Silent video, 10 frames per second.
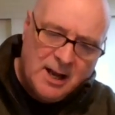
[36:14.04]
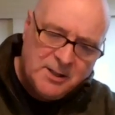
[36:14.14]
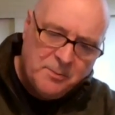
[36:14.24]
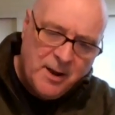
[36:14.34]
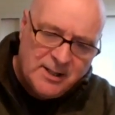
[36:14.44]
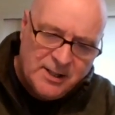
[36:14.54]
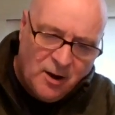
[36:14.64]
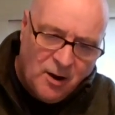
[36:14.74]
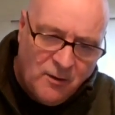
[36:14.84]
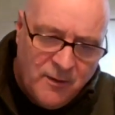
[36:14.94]
aspects
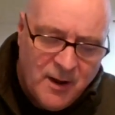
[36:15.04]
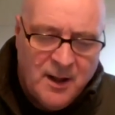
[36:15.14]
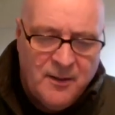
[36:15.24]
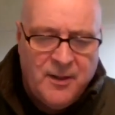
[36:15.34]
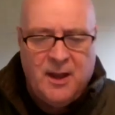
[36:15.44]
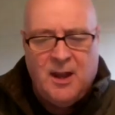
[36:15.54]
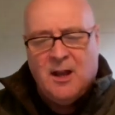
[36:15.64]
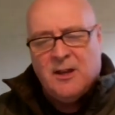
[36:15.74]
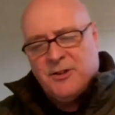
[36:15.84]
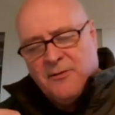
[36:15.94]
of
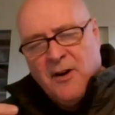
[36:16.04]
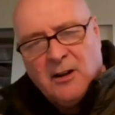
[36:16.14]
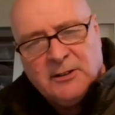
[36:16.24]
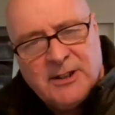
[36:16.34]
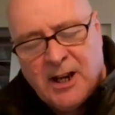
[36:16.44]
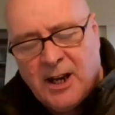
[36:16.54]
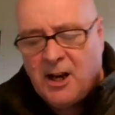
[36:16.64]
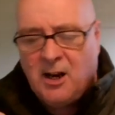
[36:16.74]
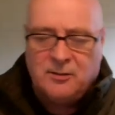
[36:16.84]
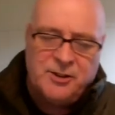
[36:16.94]
the sort of
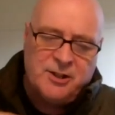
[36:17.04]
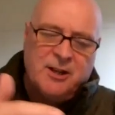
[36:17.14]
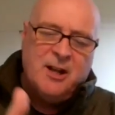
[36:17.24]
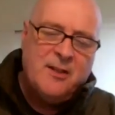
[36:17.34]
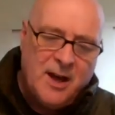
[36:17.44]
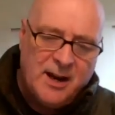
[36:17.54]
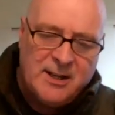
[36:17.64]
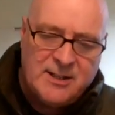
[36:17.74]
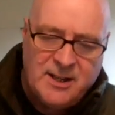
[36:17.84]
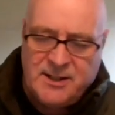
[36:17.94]
hunting culture that
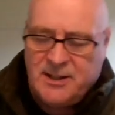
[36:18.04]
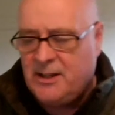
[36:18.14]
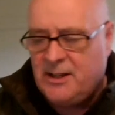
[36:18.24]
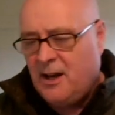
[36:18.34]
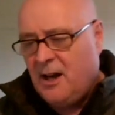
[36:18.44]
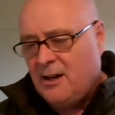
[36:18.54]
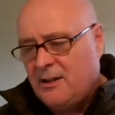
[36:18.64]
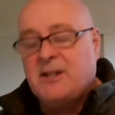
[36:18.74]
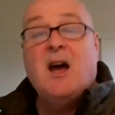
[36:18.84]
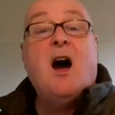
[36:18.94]
exists in the
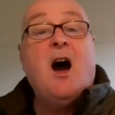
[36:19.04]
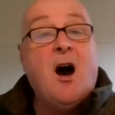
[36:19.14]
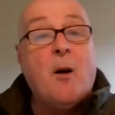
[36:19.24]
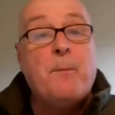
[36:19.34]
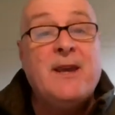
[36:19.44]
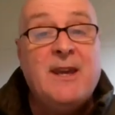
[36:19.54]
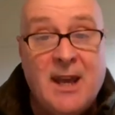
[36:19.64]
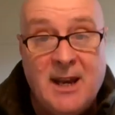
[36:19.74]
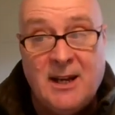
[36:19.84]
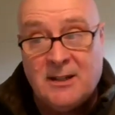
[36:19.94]
Highlands are
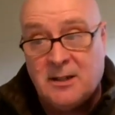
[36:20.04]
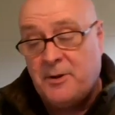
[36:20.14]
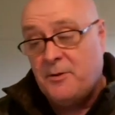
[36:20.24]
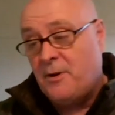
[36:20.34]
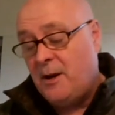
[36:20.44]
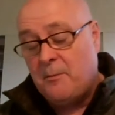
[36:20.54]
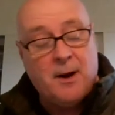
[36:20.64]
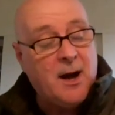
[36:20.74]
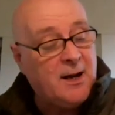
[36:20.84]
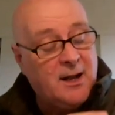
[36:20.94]
beginning to be reined
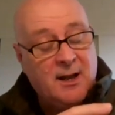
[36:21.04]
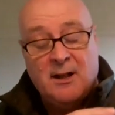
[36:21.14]
back.